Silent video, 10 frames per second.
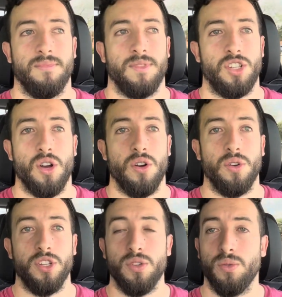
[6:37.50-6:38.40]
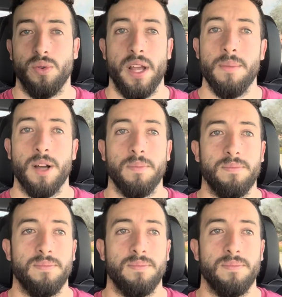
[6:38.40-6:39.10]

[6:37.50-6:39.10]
So you hit them up